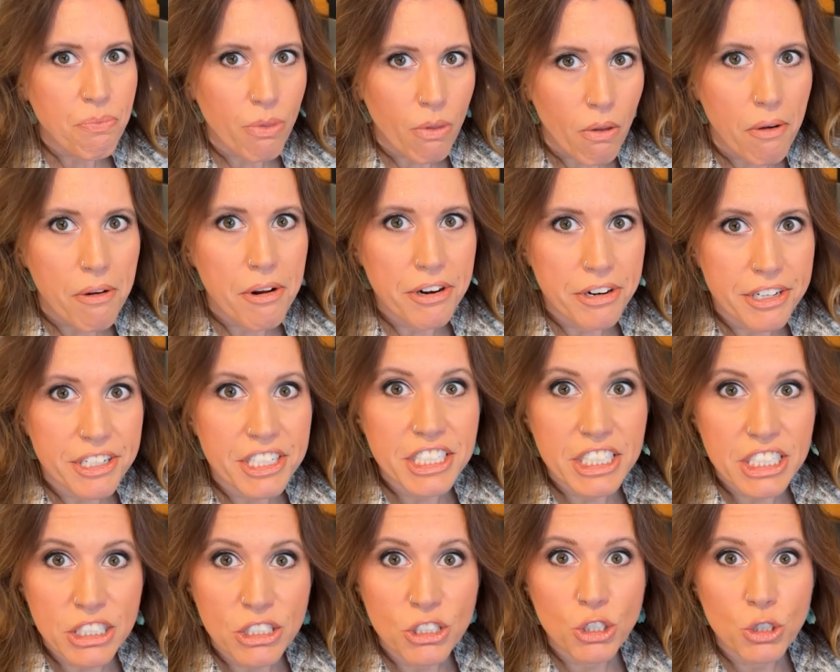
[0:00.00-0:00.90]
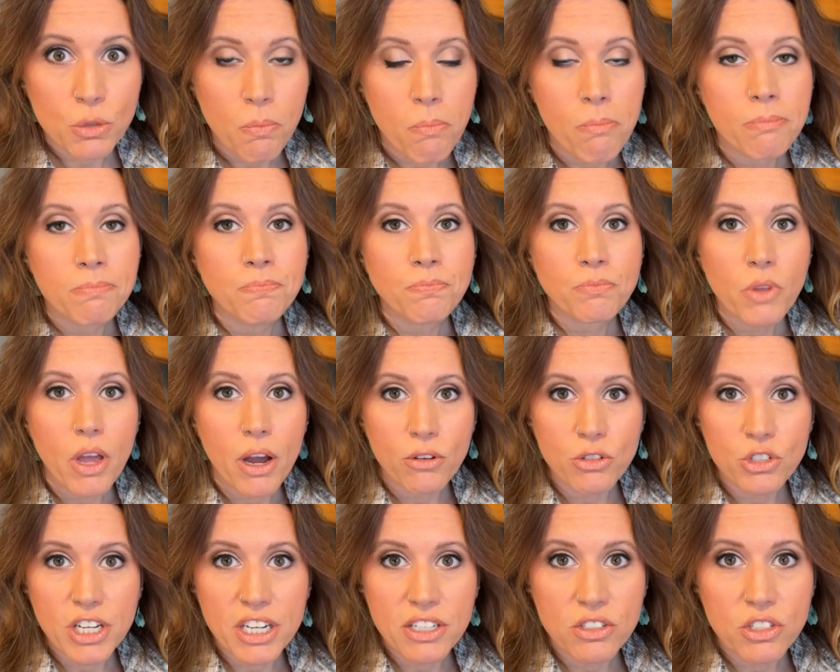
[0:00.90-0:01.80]
And it is al
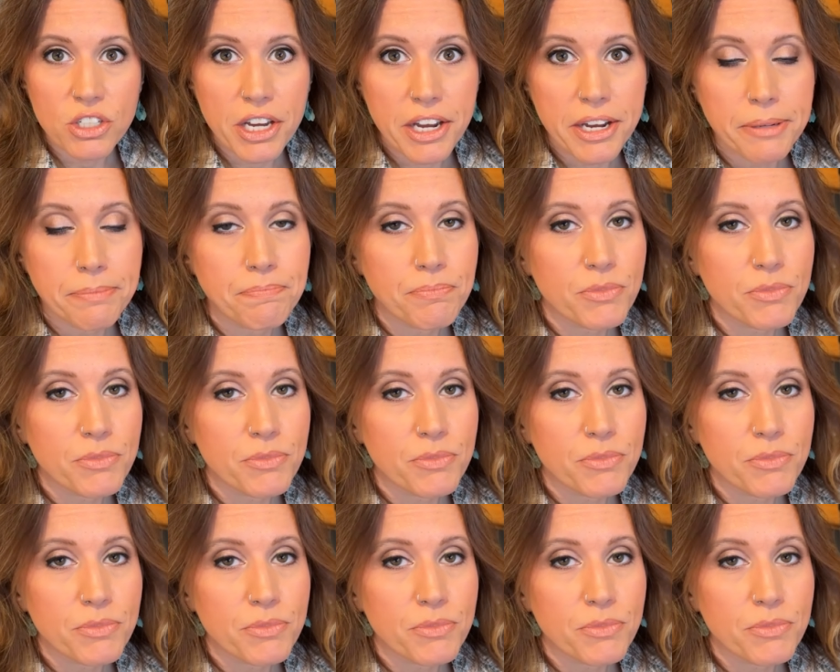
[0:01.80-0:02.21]
dente.